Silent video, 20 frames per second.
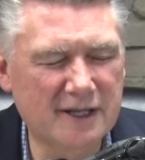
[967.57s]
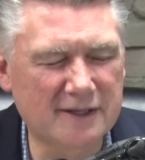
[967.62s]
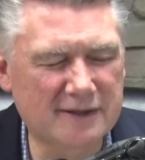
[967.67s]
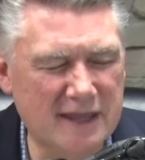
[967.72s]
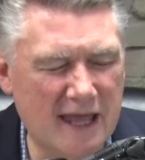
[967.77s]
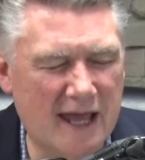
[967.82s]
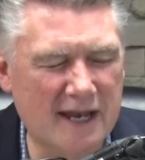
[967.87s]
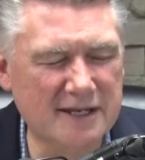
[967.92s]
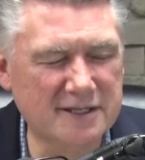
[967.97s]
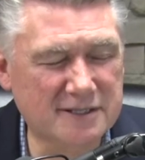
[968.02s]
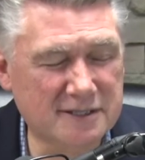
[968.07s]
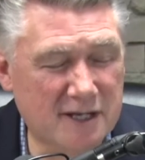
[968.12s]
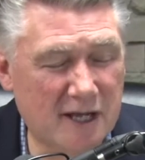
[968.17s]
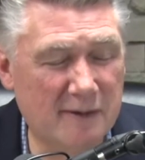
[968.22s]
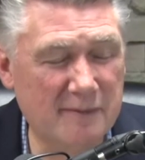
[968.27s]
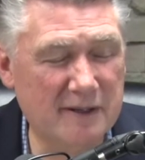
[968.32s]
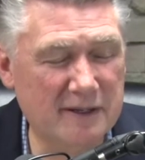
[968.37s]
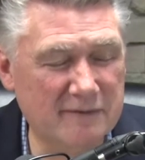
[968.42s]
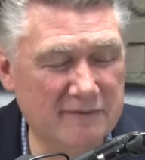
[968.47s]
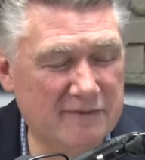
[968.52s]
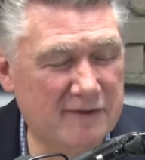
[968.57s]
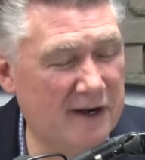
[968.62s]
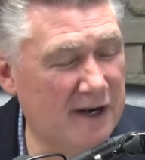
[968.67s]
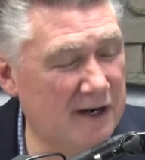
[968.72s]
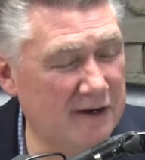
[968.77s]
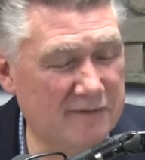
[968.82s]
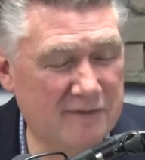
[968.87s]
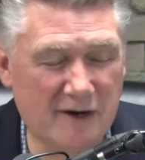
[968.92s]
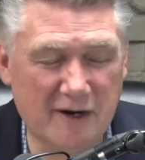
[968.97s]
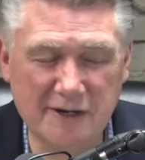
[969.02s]
that is coming
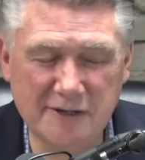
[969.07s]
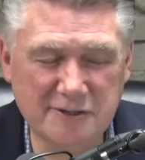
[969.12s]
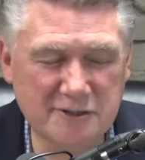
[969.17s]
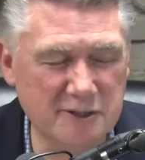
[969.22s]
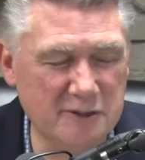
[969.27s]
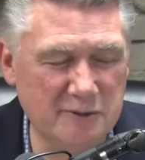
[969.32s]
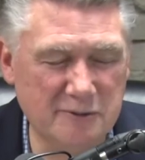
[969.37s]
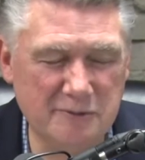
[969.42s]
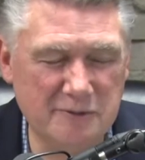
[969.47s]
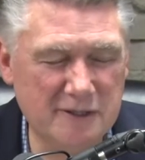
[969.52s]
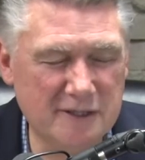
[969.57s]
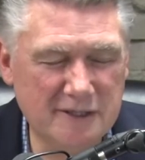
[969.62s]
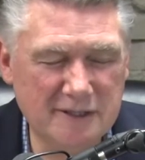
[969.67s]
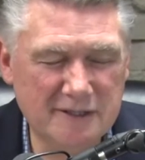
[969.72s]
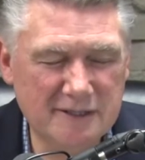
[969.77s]
very, very soon.